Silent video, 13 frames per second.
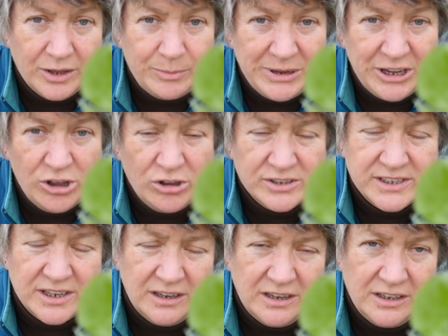
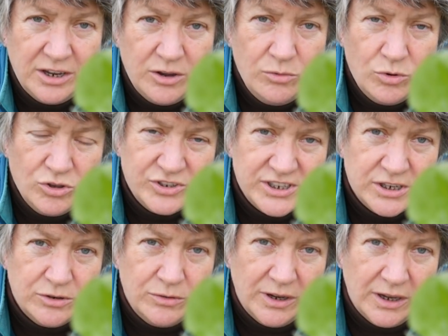because I don't want
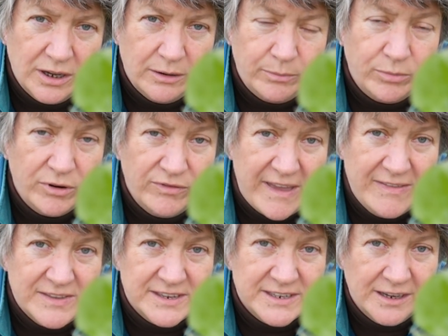to
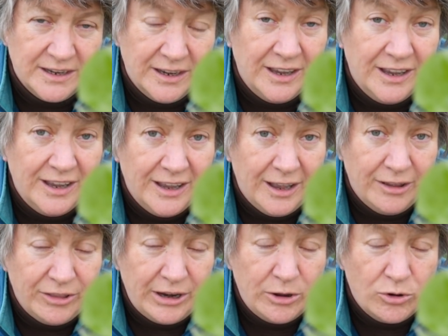prevent
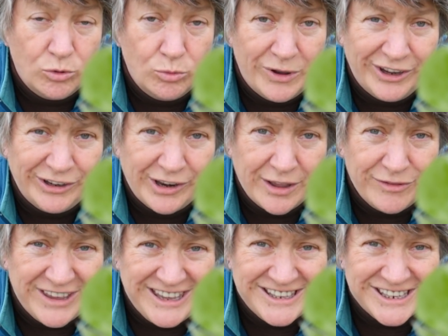the local
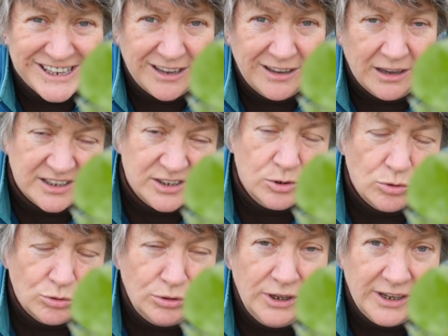wildlife eating at
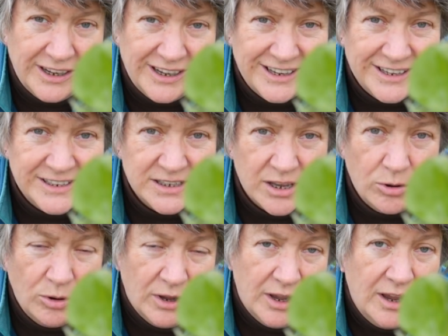all.
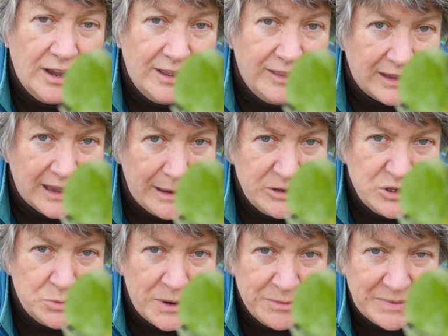So the
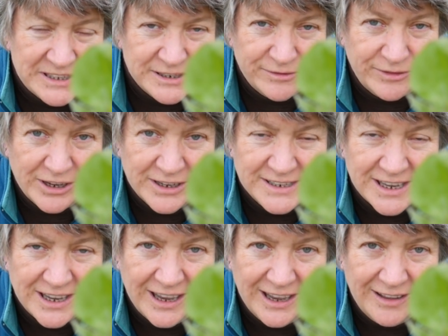cabbage and white
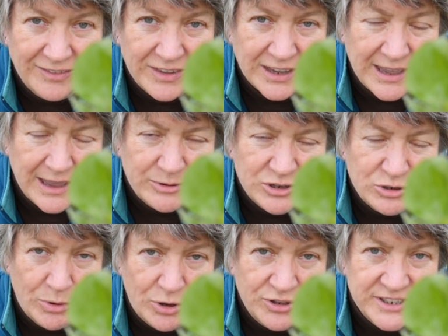butterflies and the
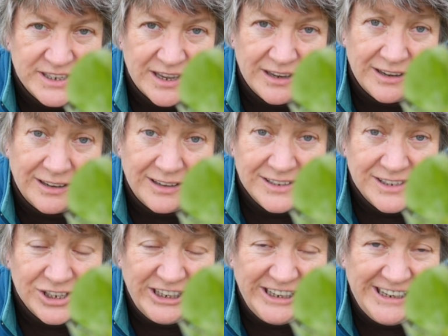cabbage moths can
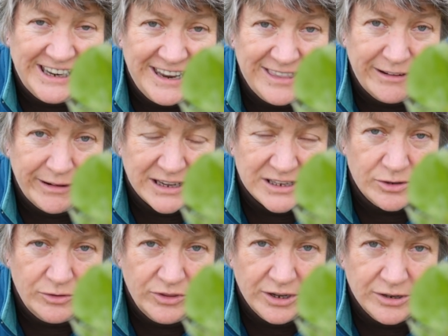certainly lay their
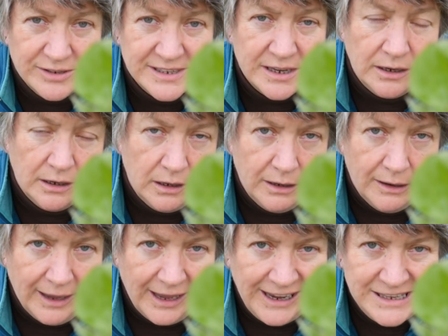eggs on those,
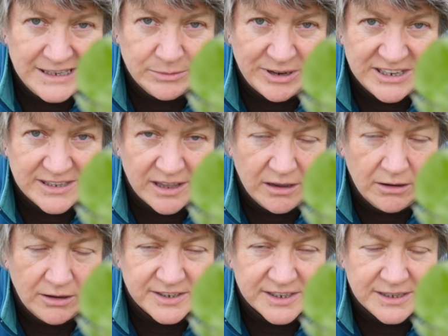eat away to their
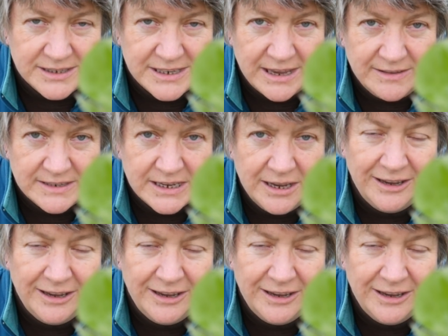heart's content,